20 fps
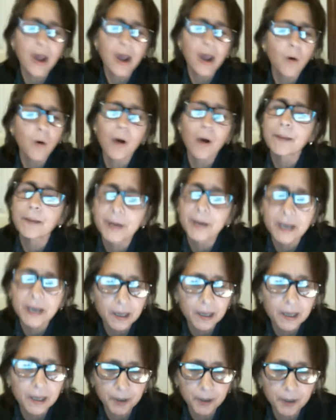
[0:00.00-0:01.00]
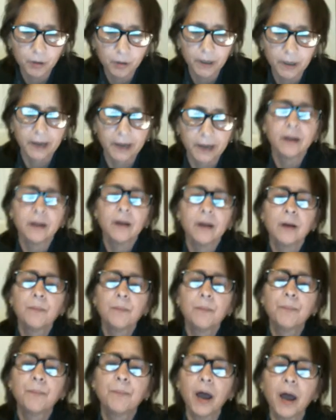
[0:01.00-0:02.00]
don't want to be a hypocrite.
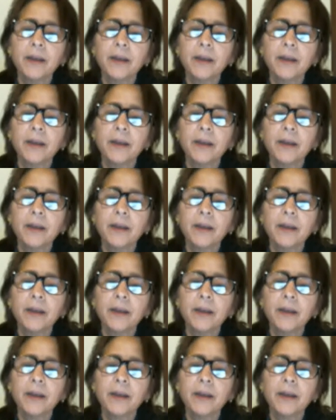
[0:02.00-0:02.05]
But